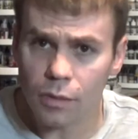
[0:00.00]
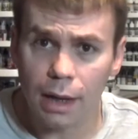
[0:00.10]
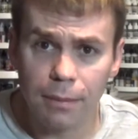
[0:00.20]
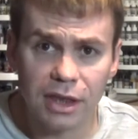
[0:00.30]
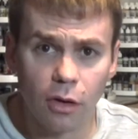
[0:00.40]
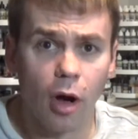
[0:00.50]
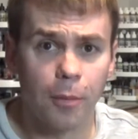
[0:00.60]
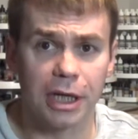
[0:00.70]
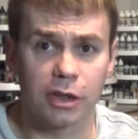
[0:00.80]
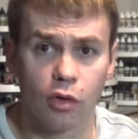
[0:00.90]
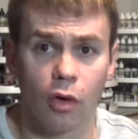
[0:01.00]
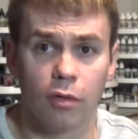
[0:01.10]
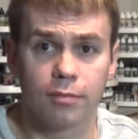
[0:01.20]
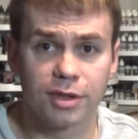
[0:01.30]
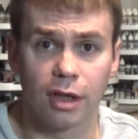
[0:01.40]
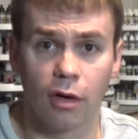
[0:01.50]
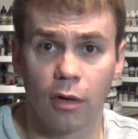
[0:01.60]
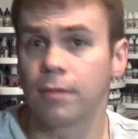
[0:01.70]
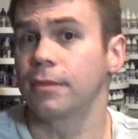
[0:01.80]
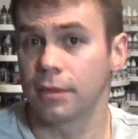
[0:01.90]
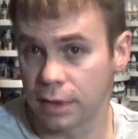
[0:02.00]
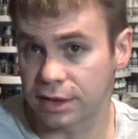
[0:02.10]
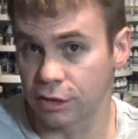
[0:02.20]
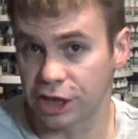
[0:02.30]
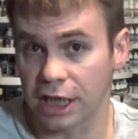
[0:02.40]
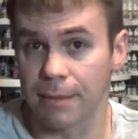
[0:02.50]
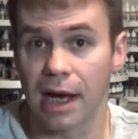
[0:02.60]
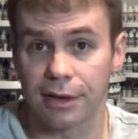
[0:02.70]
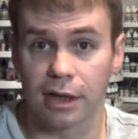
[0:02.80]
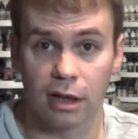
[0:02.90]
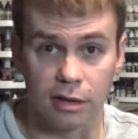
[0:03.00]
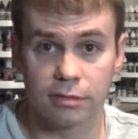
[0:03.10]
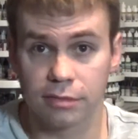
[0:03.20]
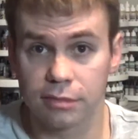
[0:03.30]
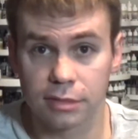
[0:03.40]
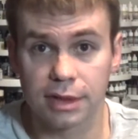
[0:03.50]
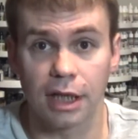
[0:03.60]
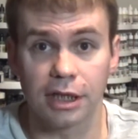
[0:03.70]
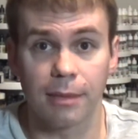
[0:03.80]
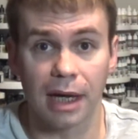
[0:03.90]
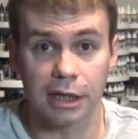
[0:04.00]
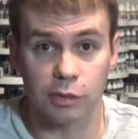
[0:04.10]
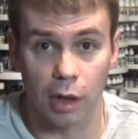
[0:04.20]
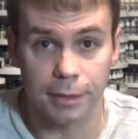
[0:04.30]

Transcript: But they're all pretty cool. So let's go check them out and I'll tell you about each one.